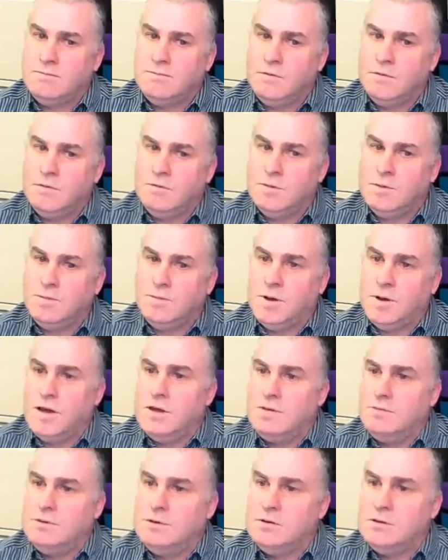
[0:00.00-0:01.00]
form of
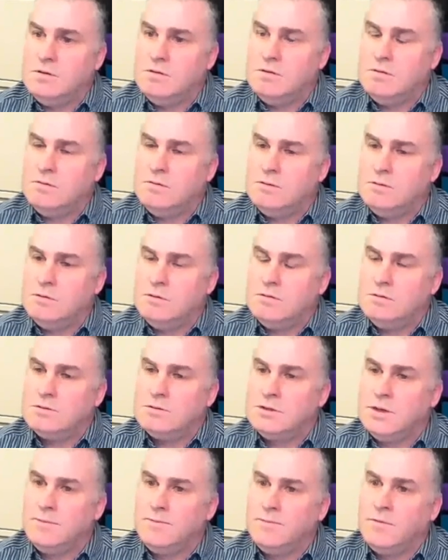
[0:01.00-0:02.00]
payment or
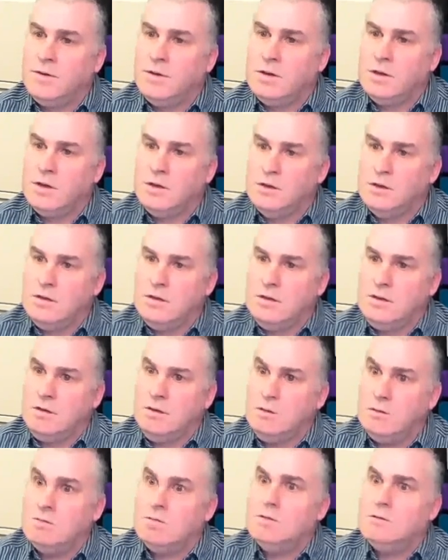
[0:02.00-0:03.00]
something in